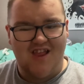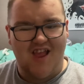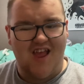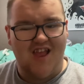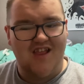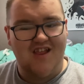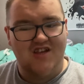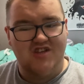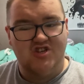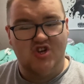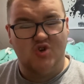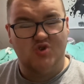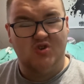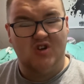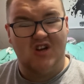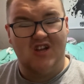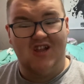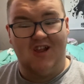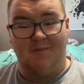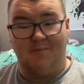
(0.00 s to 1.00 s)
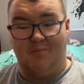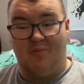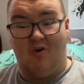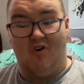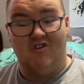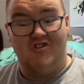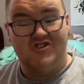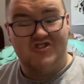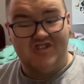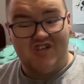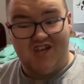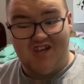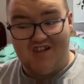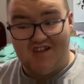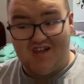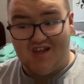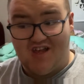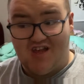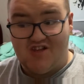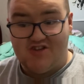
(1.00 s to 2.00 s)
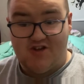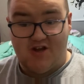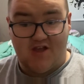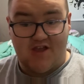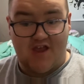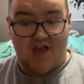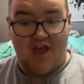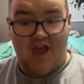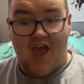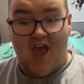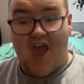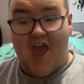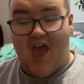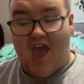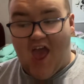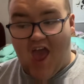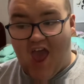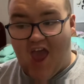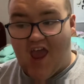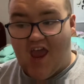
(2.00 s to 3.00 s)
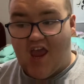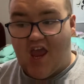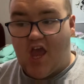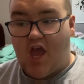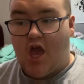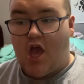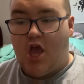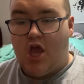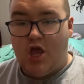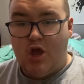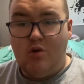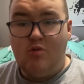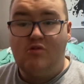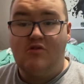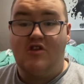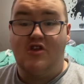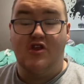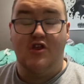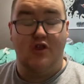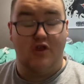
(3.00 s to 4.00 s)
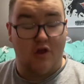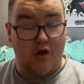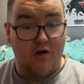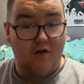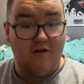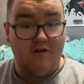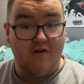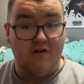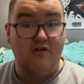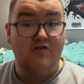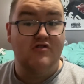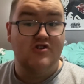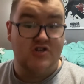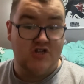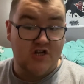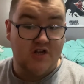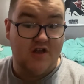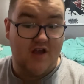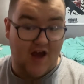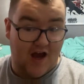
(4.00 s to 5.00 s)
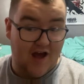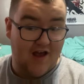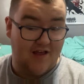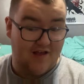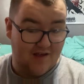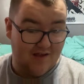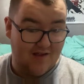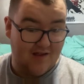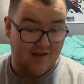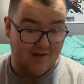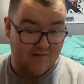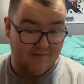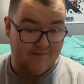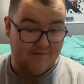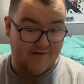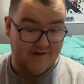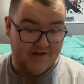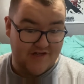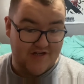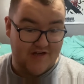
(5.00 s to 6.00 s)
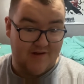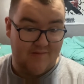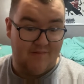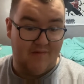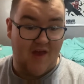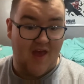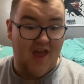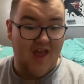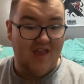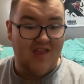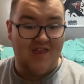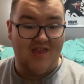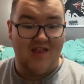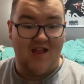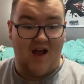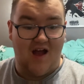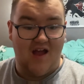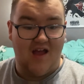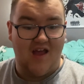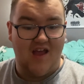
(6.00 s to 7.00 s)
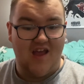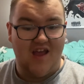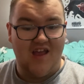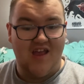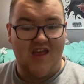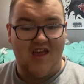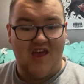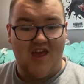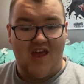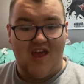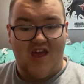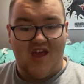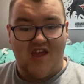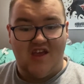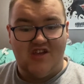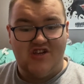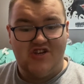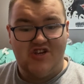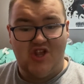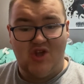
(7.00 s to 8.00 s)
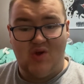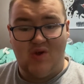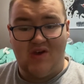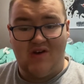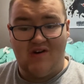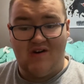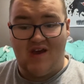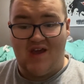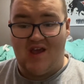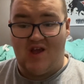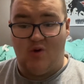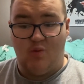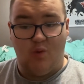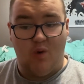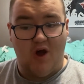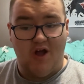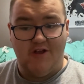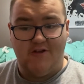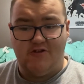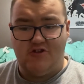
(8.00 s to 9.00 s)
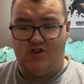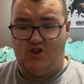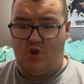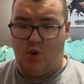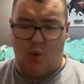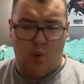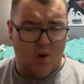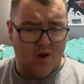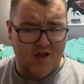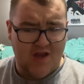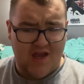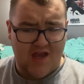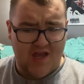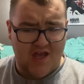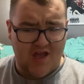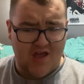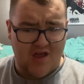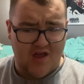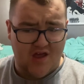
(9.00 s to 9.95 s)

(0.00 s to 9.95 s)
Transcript: the show trying to push it, trying to say, hey, you should guys like this relationship. It's not. She's only 20,